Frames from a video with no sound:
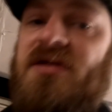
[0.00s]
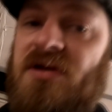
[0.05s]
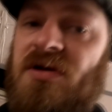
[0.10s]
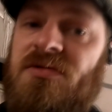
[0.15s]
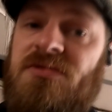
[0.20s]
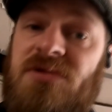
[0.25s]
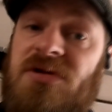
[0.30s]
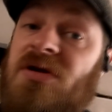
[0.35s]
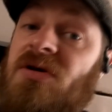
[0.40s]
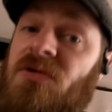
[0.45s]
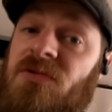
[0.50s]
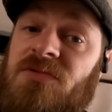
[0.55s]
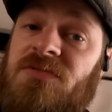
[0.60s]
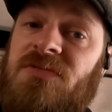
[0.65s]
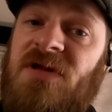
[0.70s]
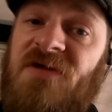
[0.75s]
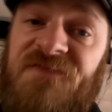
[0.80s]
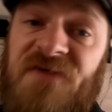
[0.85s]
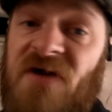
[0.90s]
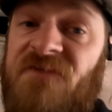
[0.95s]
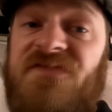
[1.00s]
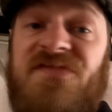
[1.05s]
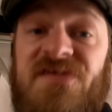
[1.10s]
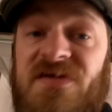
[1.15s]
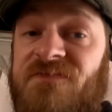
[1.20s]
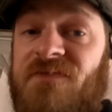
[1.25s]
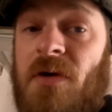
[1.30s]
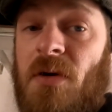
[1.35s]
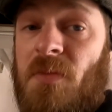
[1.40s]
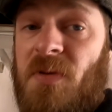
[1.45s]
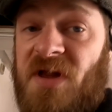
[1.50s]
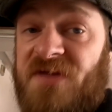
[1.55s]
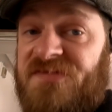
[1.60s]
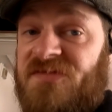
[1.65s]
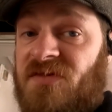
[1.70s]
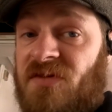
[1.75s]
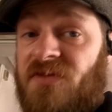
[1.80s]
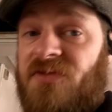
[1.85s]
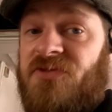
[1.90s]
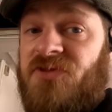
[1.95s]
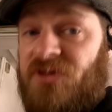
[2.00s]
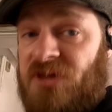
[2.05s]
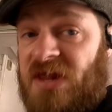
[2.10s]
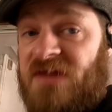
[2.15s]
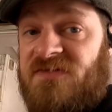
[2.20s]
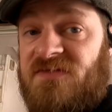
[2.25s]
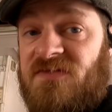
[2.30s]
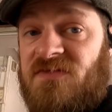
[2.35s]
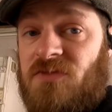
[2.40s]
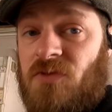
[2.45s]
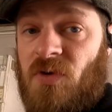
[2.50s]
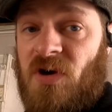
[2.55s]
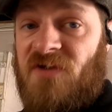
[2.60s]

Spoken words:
You'll if you haven't seen beta blasting, this is